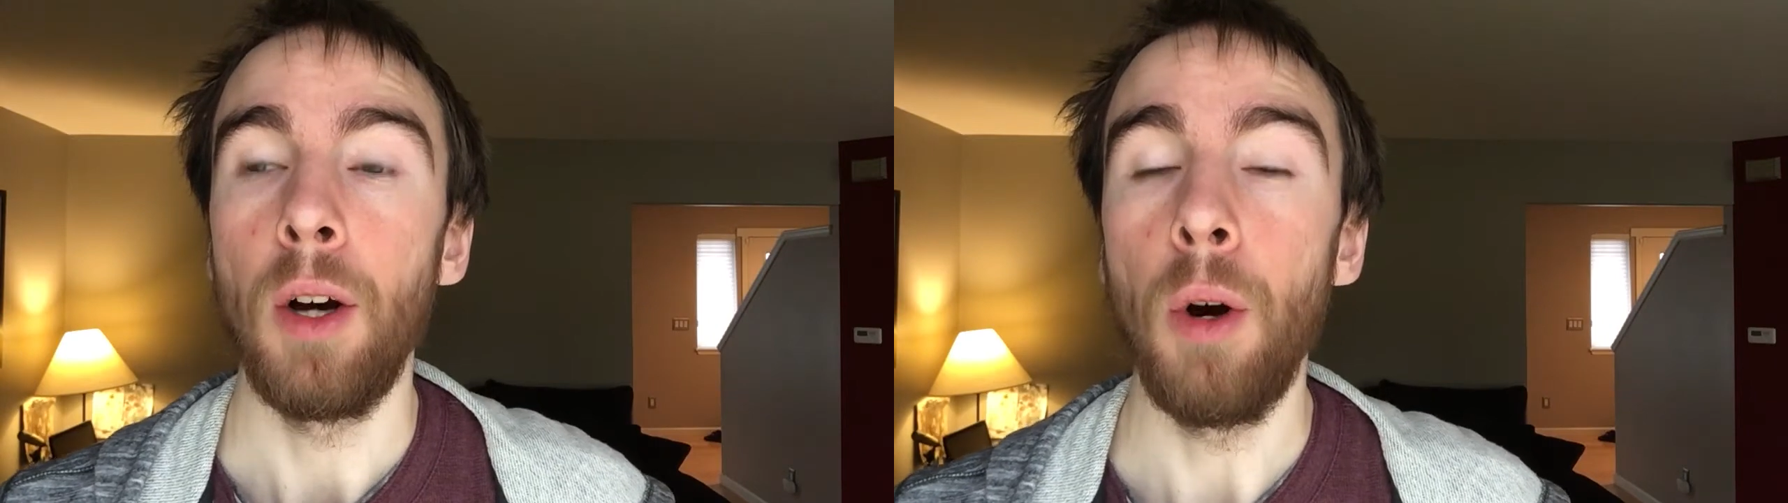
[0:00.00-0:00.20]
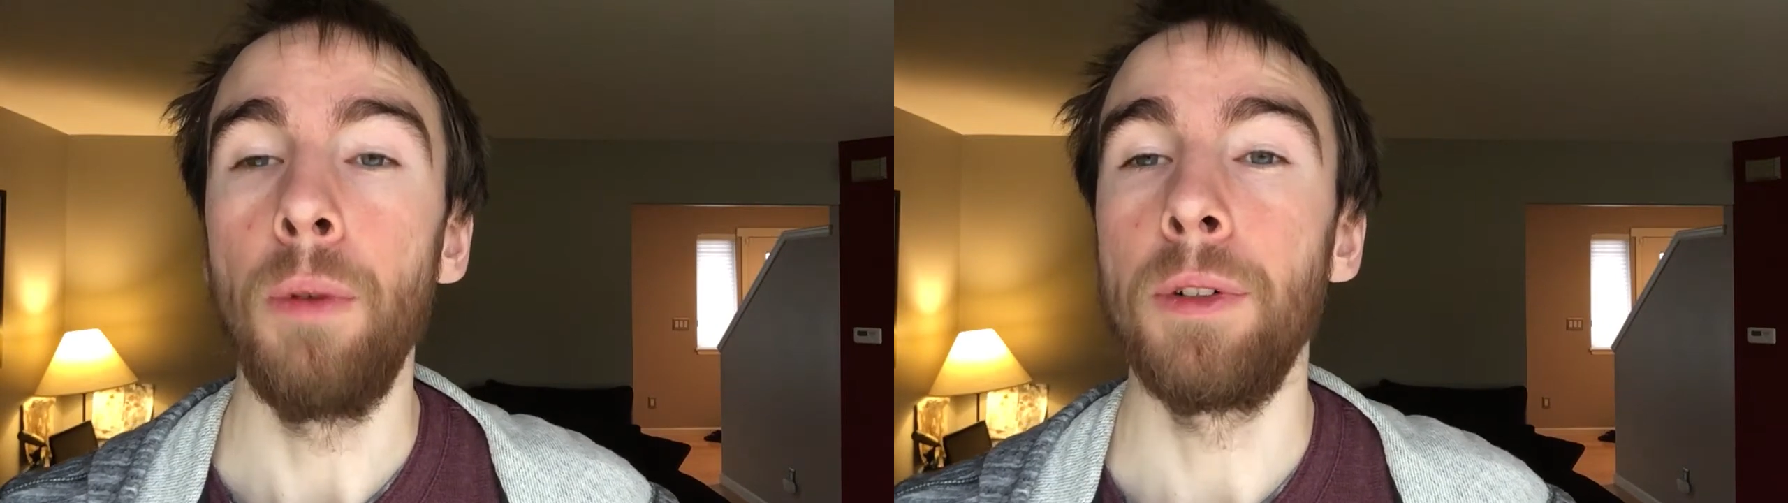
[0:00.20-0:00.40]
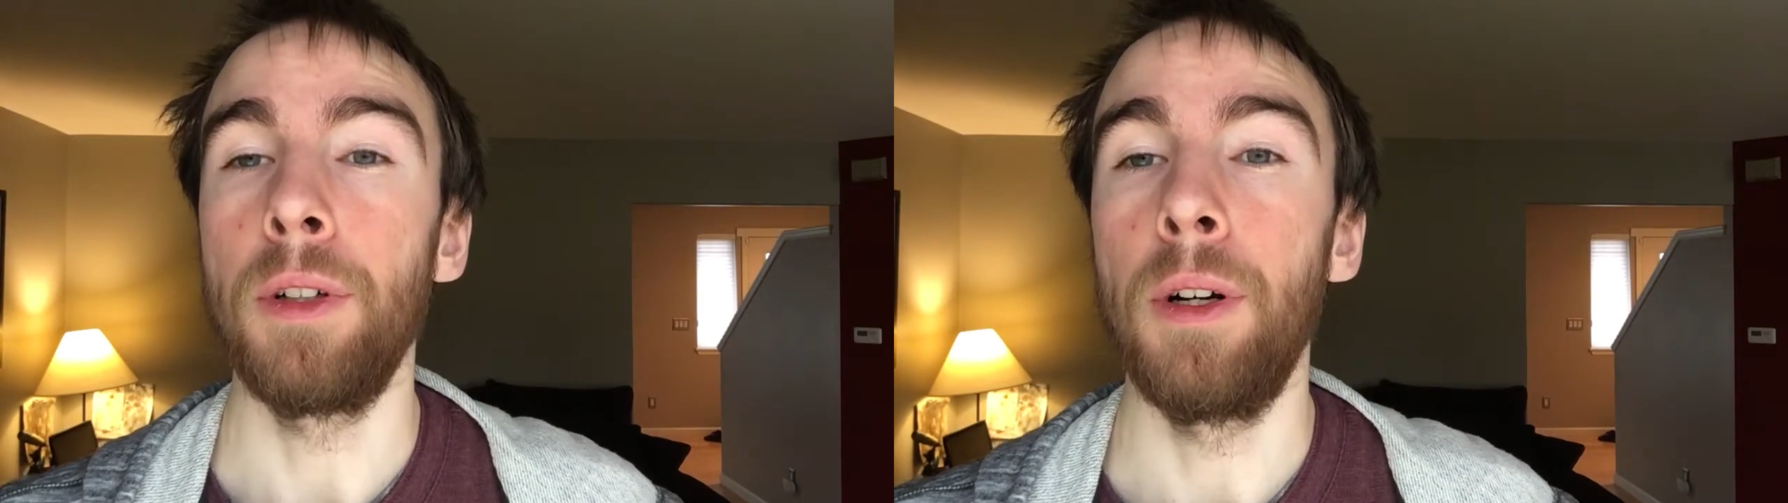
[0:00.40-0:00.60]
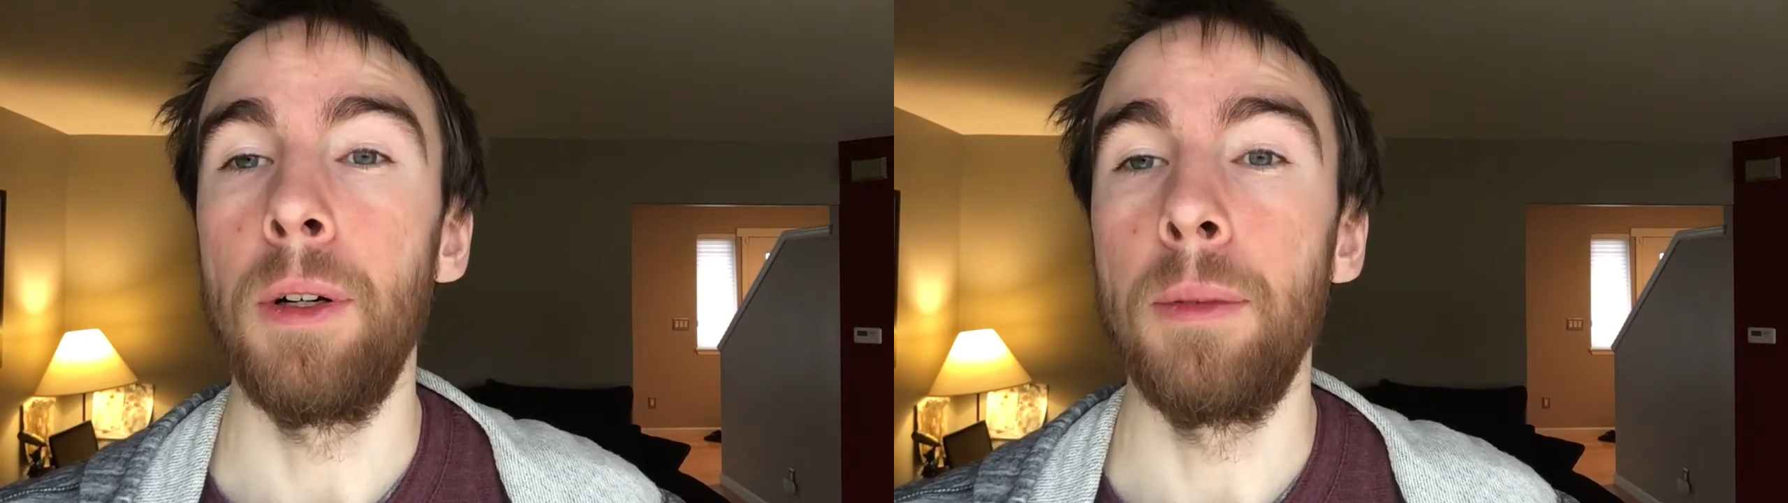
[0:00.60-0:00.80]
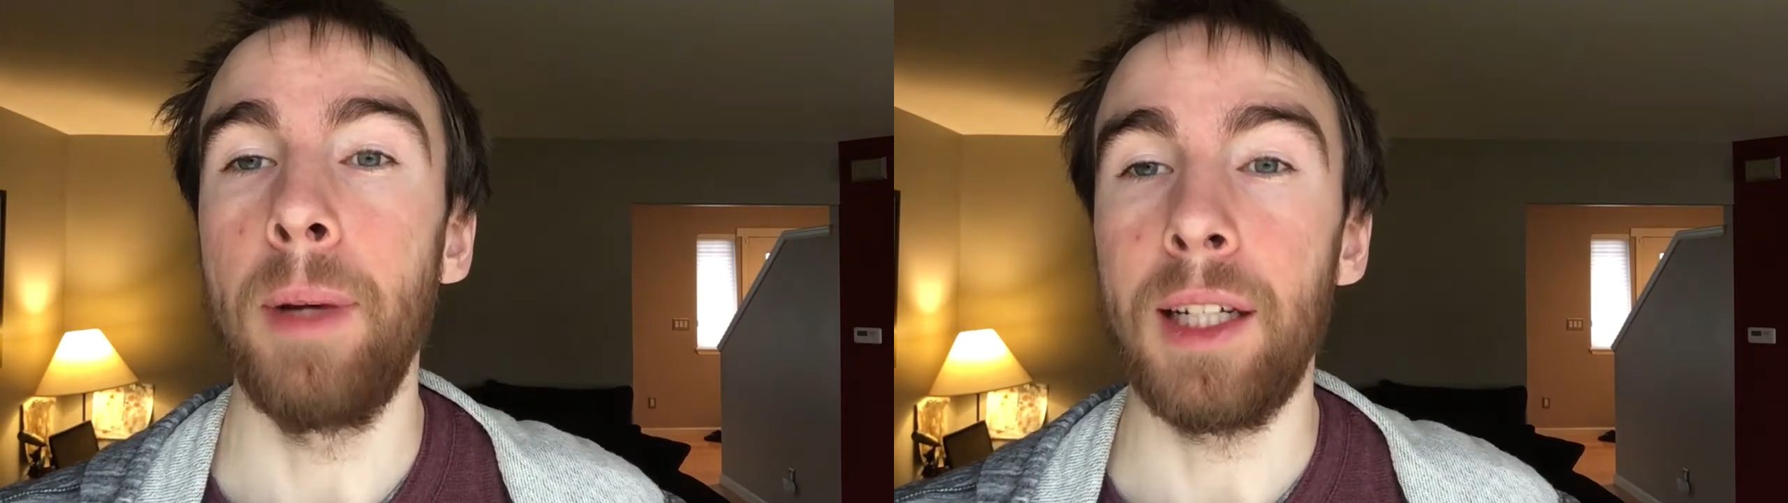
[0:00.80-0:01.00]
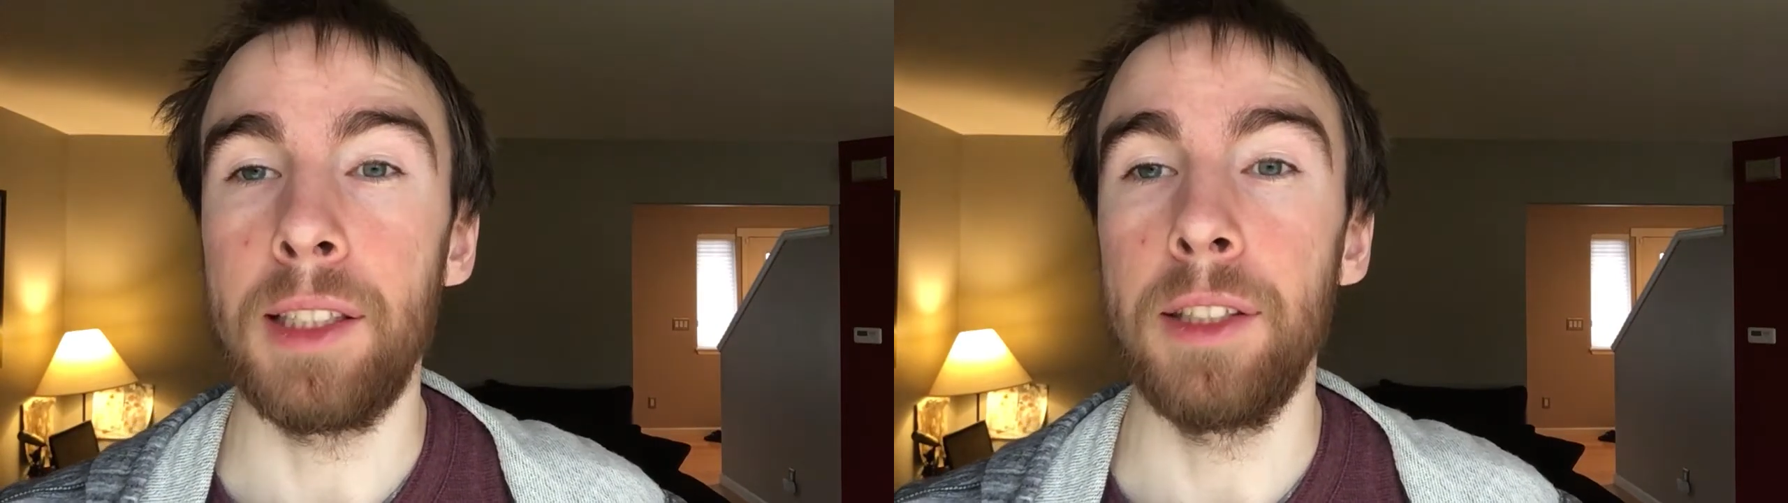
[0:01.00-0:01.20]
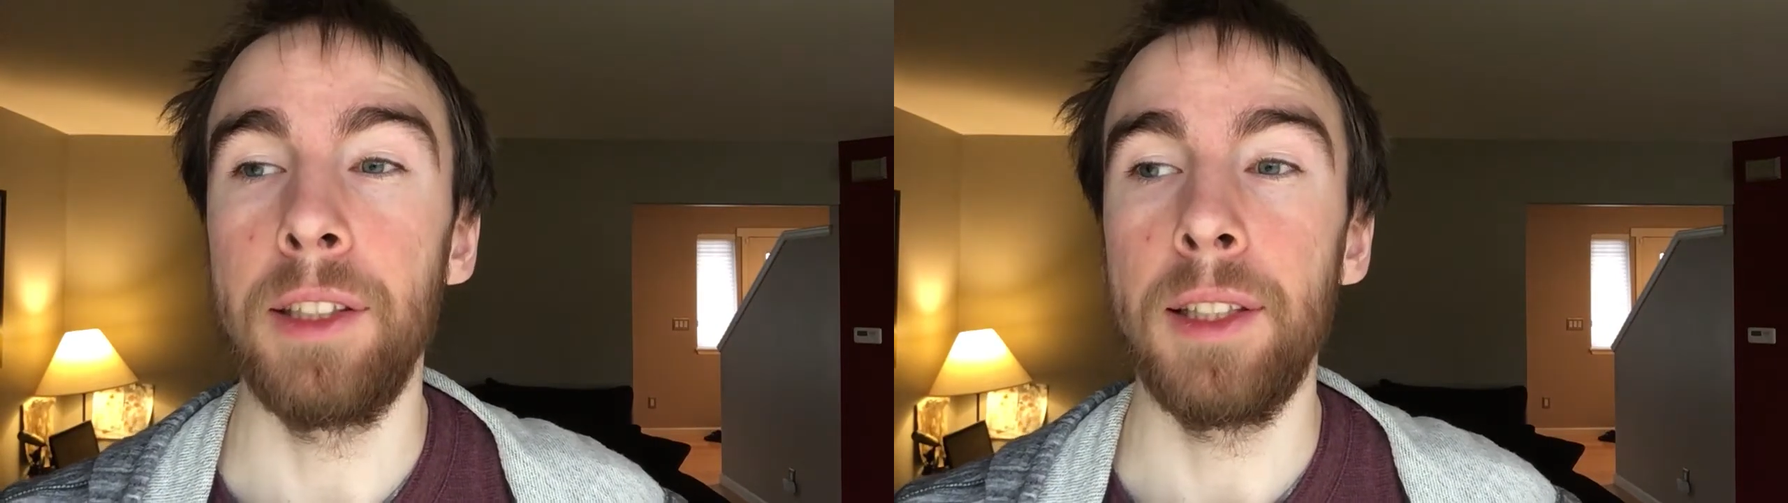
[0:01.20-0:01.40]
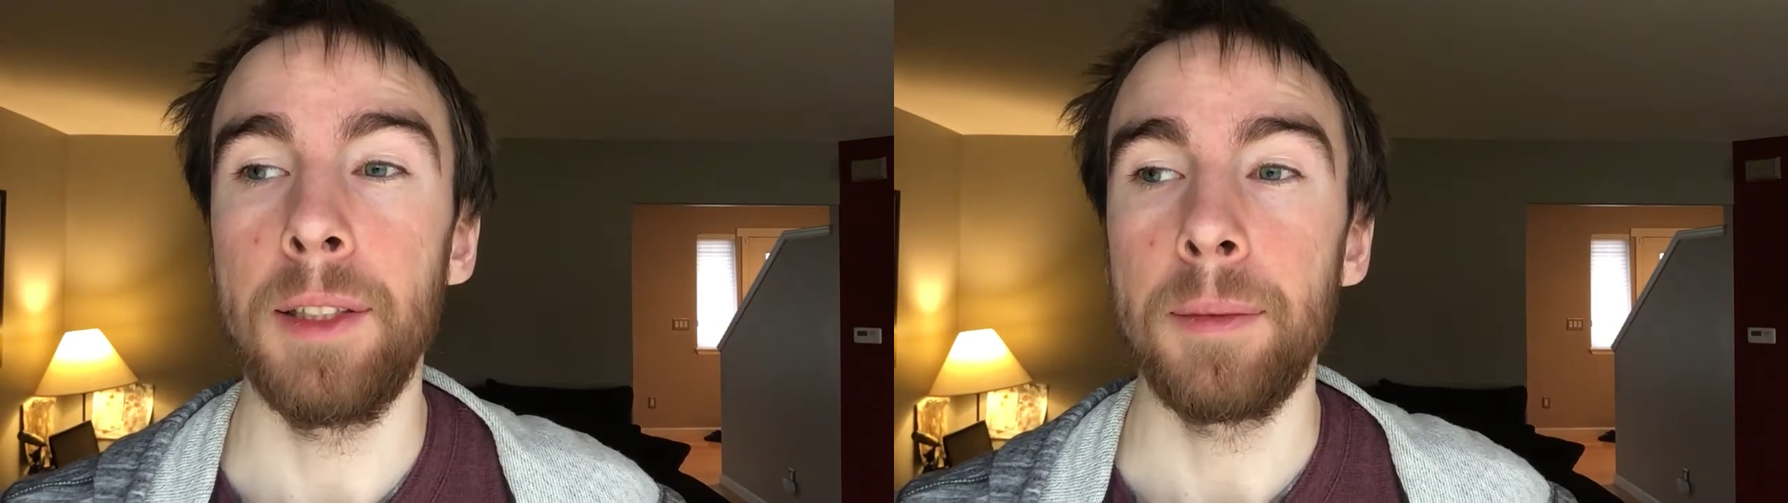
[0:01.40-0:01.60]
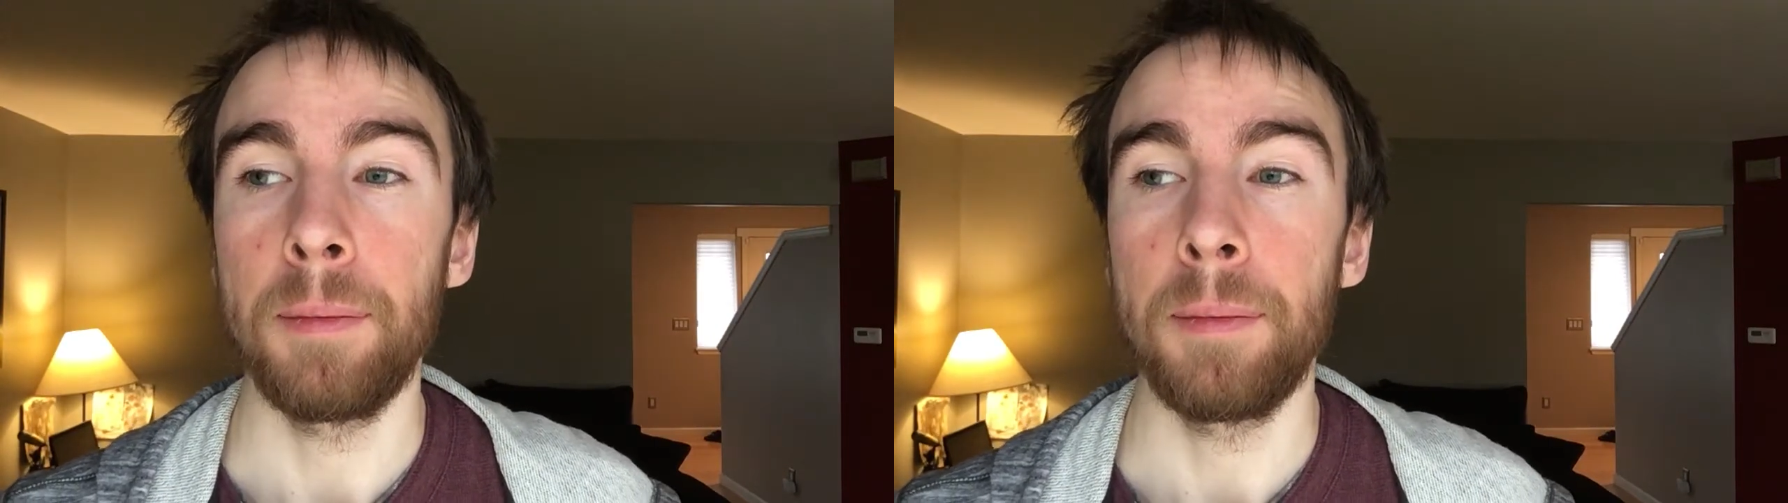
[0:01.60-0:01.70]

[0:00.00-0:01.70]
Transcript: overgrown bacteria.